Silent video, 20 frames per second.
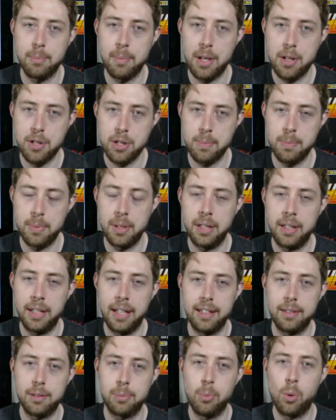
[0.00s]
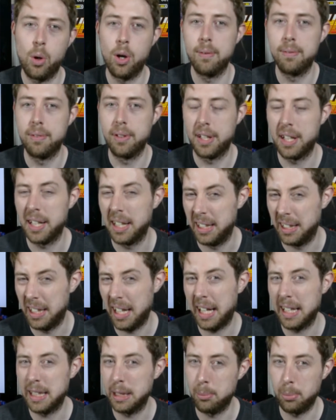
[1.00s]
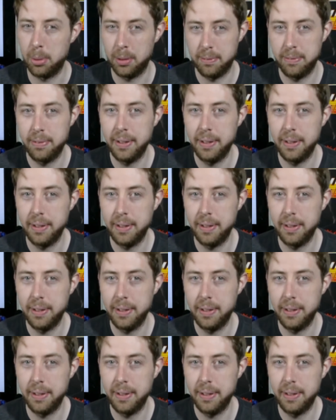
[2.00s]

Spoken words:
make something that's more of a collectible